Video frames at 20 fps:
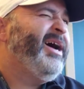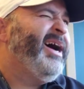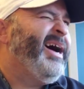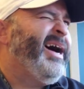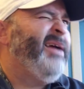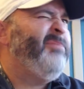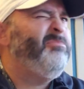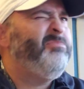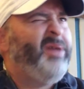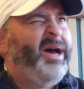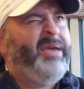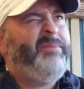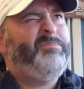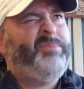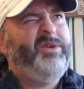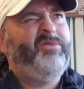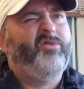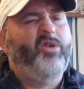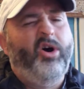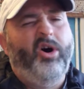I might
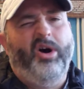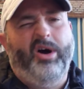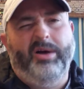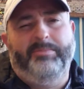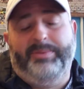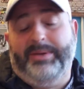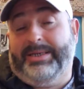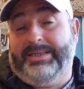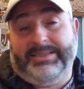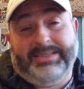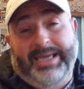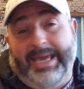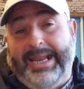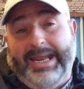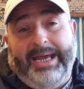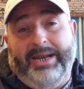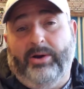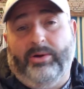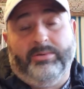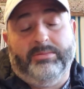be wrong because, again,
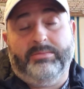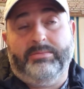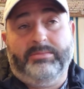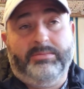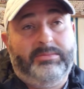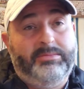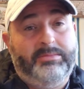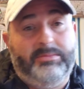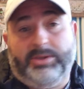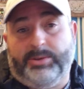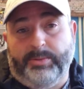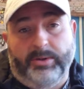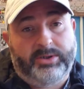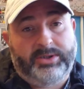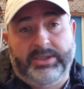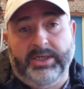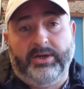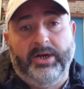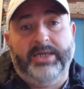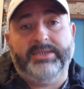I don't smoke
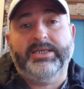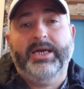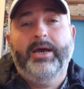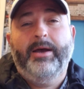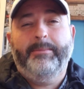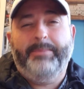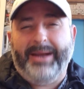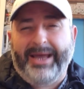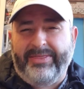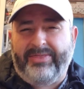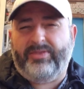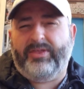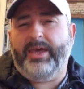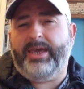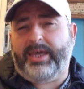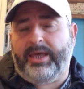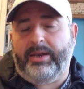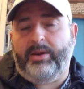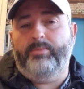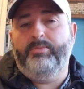cigarettes, but I
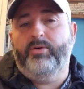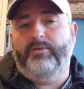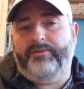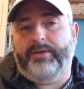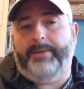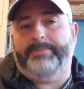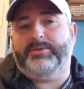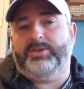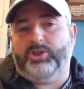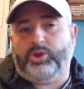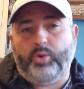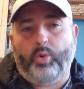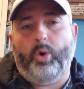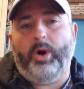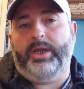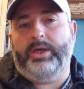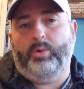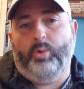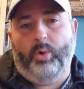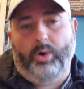think it moved up to
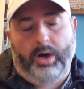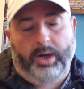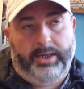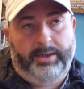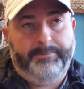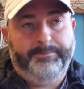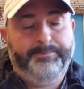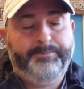21